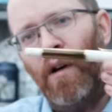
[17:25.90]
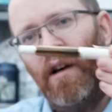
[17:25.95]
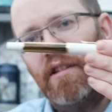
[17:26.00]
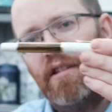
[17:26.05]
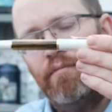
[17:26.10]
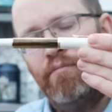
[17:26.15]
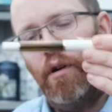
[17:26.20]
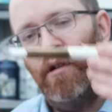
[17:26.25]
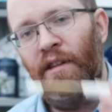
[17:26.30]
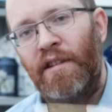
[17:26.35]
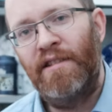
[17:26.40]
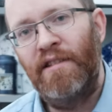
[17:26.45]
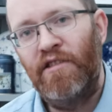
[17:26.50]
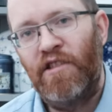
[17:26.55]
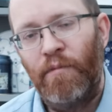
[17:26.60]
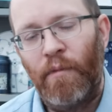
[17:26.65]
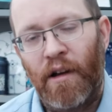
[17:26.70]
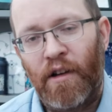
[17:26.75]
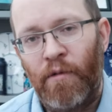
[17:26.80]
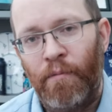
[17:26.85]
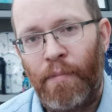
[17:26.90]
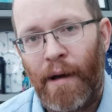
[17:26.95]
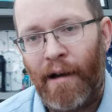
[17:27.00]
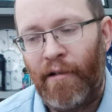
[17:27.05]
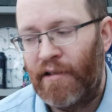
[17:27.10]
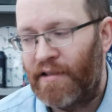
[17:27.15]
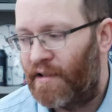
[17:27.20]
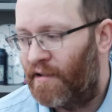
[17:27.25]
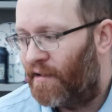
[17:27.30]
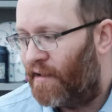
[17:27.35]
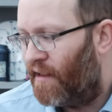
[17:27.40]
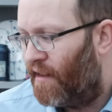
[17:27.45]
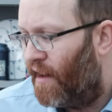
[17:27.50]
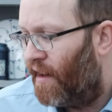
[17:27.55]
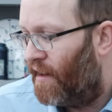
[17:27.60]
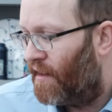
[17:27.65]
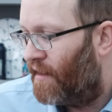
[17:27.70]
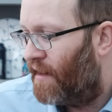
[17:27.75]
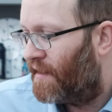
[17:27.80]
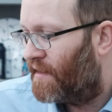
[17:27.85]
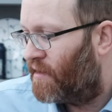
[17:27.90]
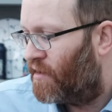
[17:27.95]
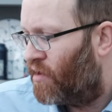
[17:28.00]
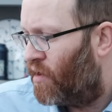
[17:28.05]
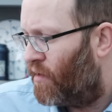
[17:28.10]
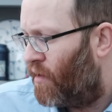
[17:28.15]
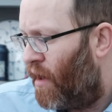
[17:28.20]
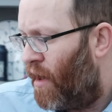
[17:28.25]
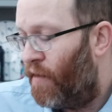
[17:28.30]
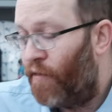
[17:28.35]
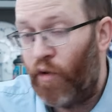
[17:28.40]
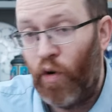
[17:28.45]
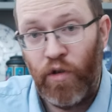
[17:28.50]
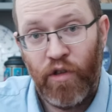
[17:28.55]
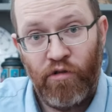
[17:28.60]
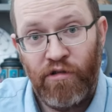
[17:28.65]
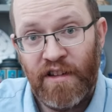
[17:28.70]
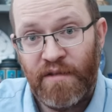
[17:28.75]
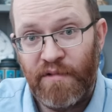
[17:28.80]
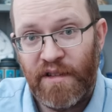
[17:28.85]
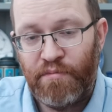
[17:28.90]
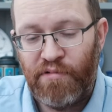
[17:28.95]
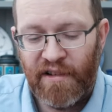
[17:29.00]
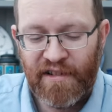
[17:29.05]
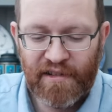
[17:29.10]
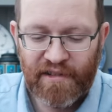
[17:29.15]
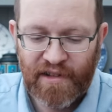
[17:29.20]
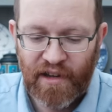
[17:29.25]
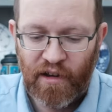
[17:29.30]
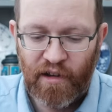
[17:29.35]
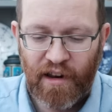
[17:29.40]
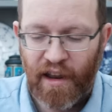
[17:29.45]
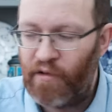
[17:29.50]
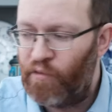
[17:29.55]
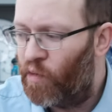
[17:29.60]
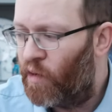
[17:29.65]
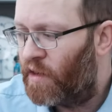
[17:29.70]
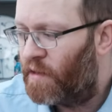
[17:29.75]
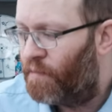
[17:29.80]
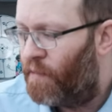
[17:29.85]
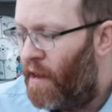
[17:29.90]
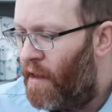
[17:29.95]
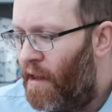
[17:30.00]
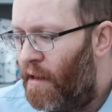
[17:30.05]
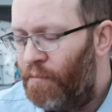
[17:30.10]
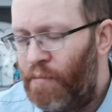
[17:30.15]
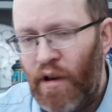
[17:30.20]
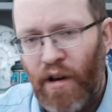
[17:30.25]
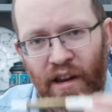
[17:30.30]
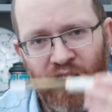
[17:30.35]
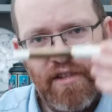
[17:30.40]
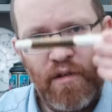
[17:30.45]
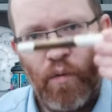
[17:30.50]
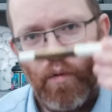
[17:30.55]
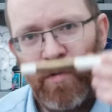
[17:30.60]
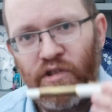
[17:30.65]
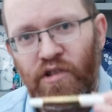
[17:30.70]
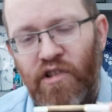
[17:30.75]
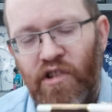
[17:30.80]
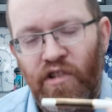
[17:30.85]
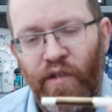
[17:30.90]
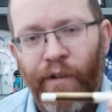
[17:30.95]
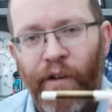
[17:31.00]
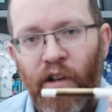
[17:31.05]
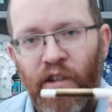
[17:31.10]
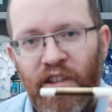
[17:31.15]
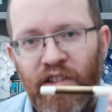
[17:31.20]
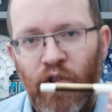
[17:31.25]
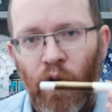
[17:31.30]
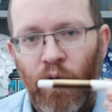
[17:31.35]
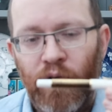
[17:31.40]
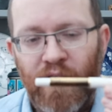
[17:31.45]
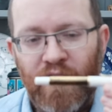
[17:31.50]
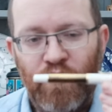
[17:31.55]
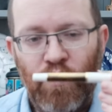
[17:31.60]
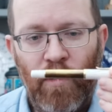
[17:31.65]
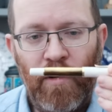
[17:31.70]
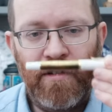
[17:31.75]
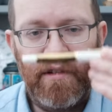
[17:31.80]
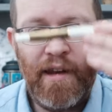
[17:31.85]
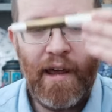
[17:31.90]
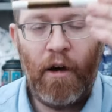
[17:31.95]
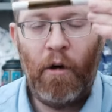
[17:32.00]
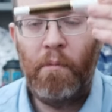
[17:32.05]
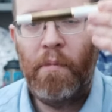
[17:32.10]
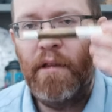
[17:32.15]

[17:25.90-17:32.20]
why I didn't put this into my comparison uh, list uh, for the Christmas presents earlier was purely because I wanted to focus on this one now.